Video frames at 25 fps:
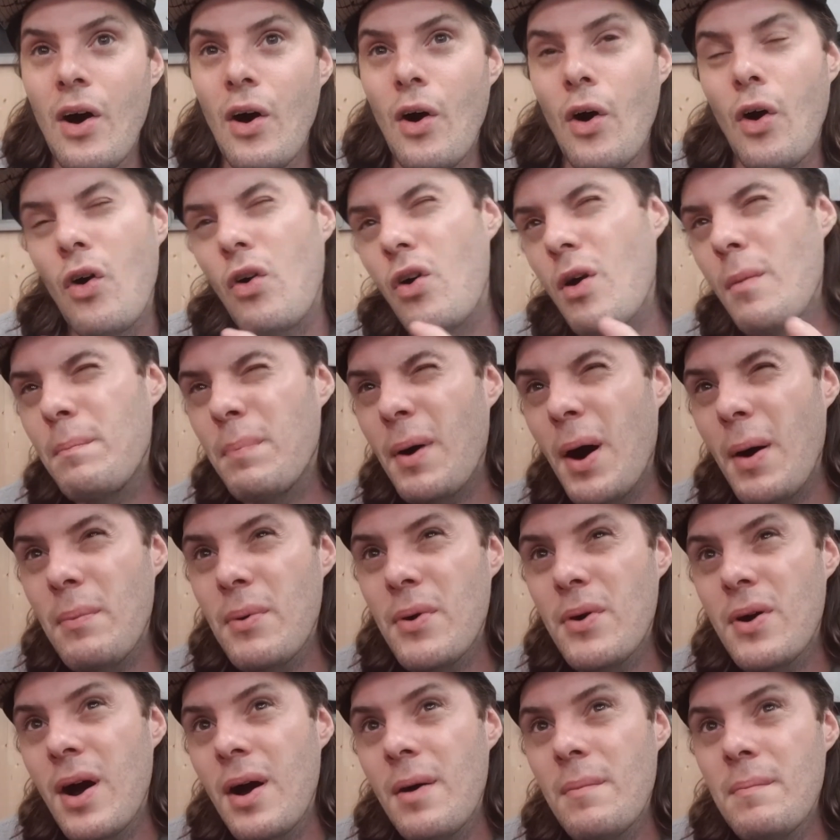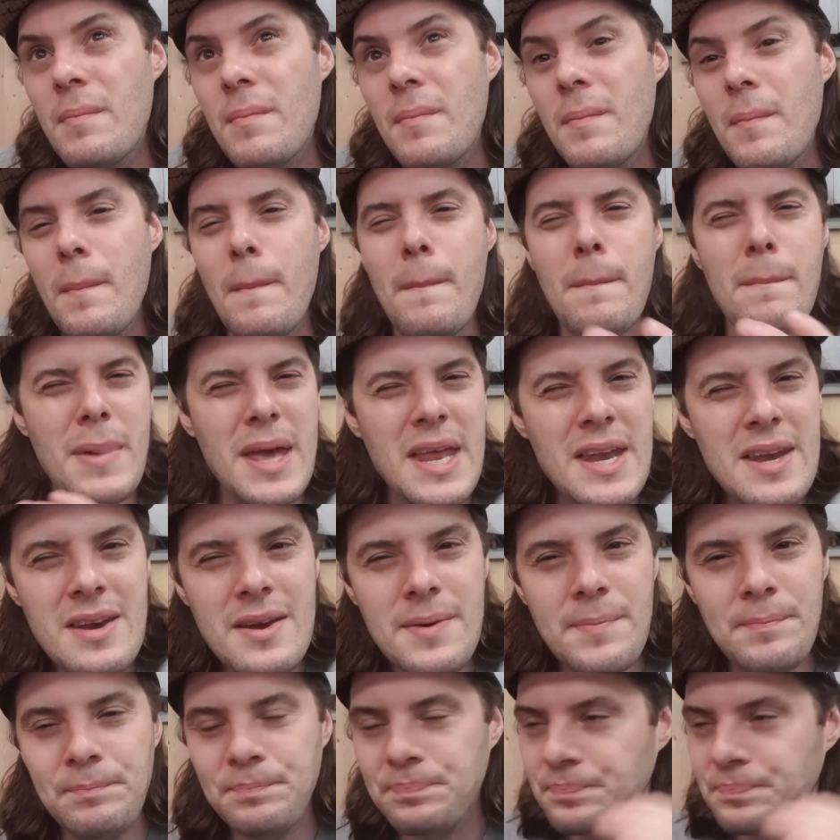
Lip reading: or a bubblegum mint.